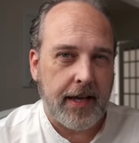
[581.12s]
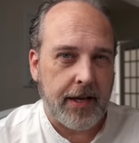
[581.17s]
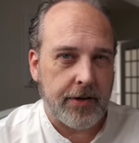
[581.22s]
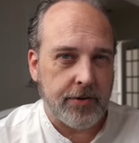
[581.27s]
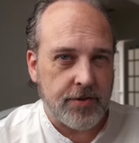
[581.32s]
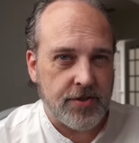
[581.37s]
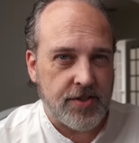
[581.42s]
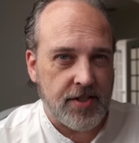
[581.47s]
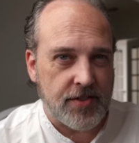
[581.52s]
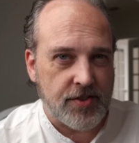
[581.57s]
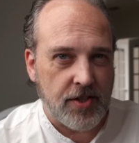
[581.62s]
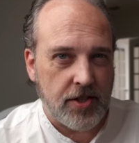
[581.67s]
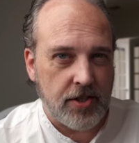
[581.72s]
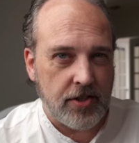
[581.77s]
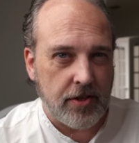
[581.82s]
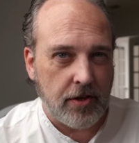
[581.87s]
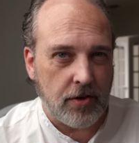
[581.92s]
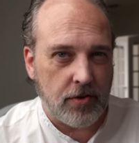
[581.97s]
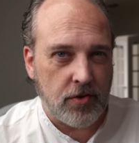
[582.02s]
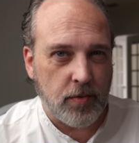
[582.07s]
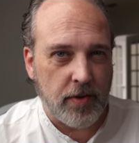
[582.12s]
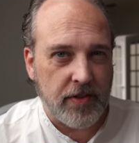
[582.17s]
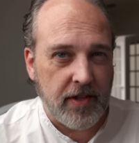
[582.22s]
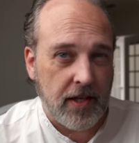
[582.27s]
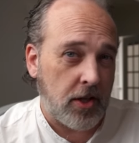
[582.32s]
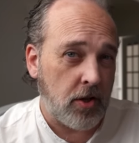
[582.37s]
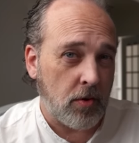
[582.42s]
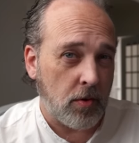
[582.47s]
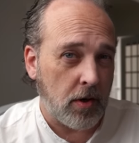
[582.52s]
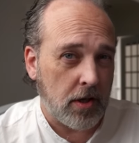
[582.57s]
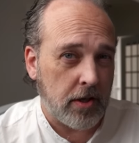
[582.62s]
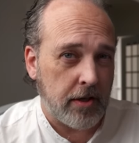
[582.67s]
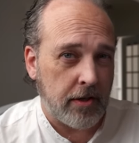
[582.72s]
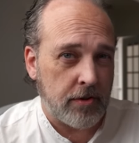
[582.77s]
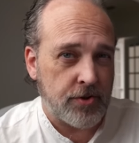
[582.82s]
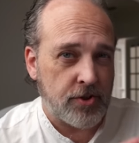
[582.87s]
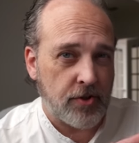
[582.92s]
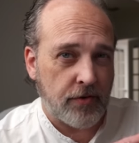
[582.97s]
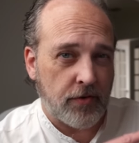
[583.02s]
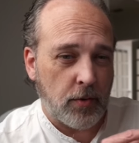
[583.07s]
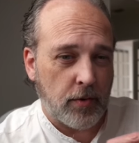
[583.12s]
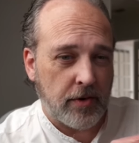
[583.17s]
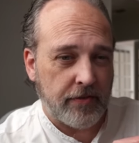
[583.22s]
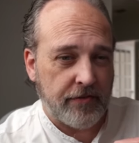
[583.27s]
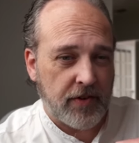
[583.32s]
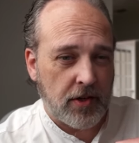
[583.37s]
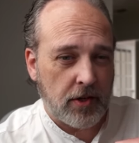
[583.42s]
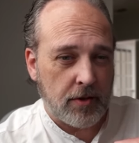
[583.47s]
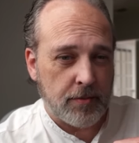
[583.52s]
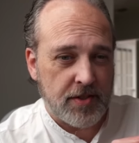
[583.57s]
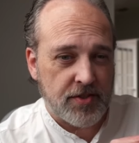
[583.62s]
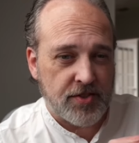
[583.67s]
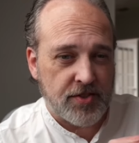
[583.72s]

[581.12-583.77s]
Andrew sends a note with a QR code, so if you want to follow him on